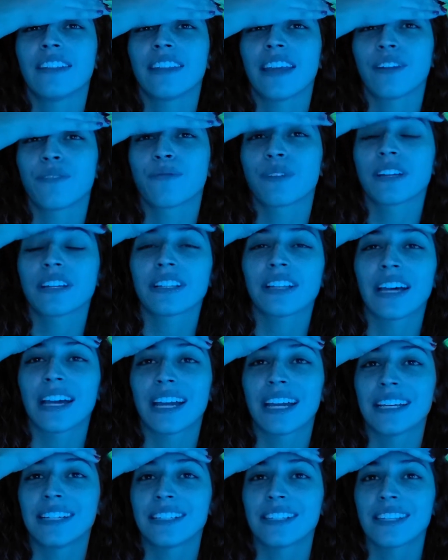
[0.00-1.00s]
they
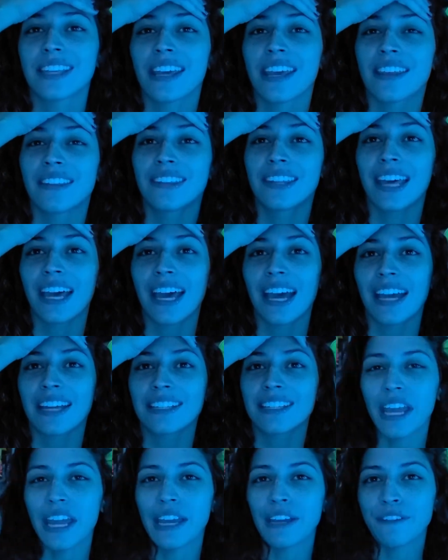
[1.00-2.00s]
realize
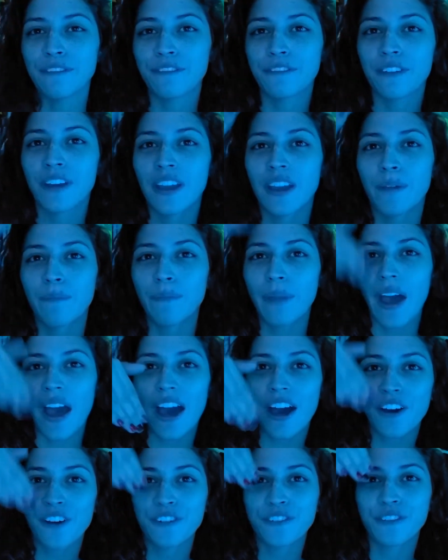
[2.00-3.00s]
that if
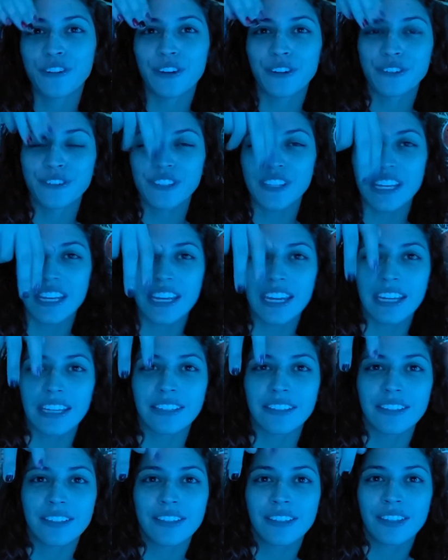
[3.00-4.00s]
Pao goes
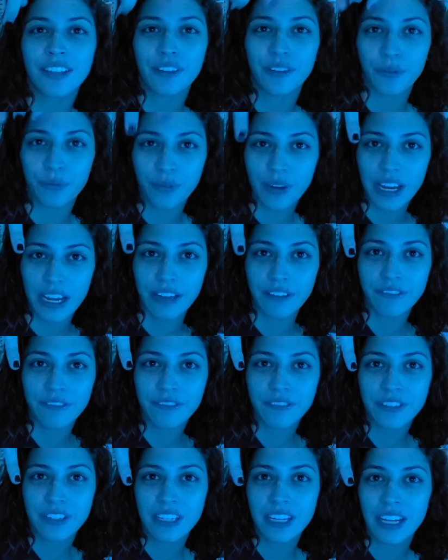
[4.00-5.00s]
into the
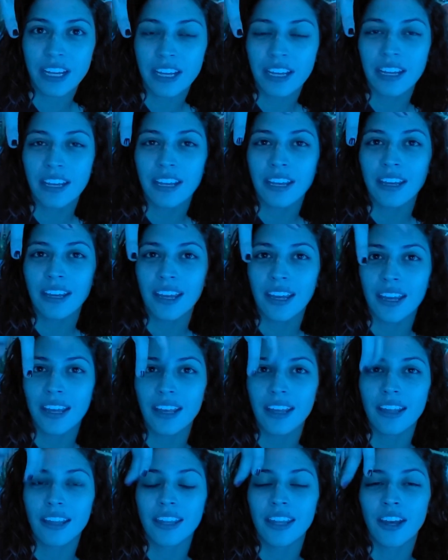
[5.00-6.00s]
rift,
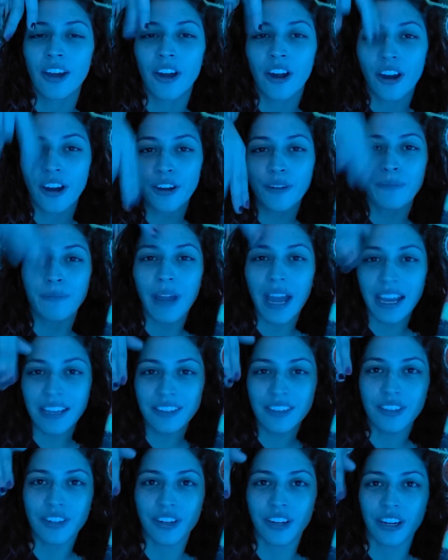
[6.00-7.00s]
her
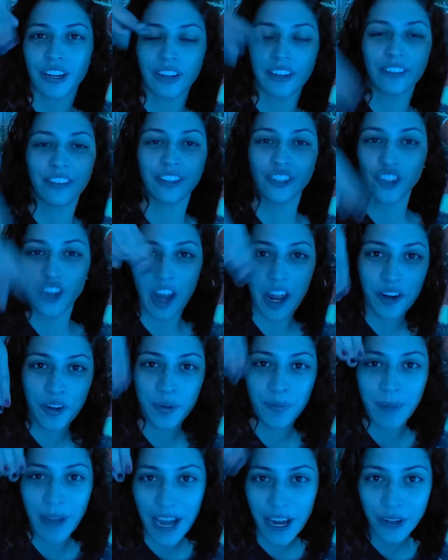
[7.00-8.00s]
master, the Shadow
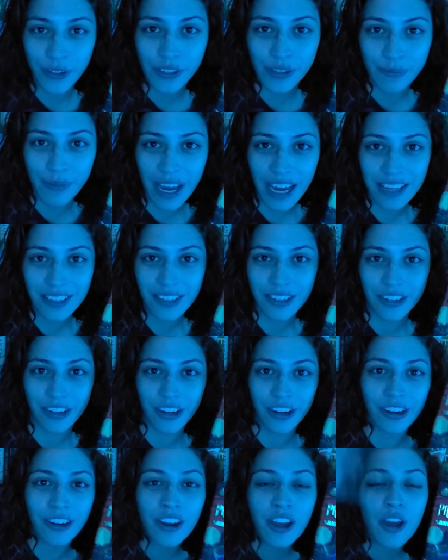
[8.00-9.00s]
Pao's
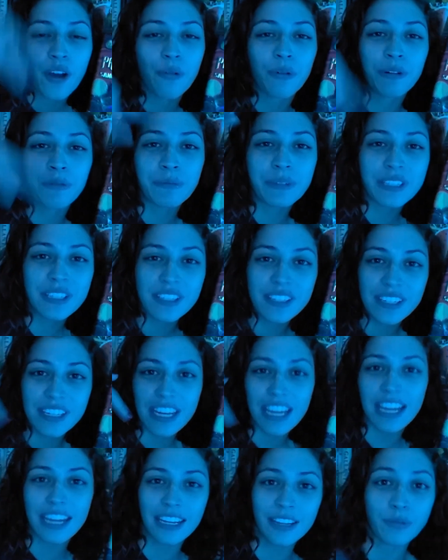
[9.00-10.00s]
master, will
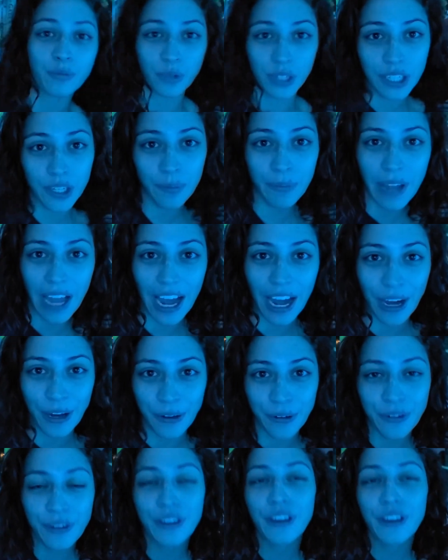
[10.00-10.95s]
mistake real Pao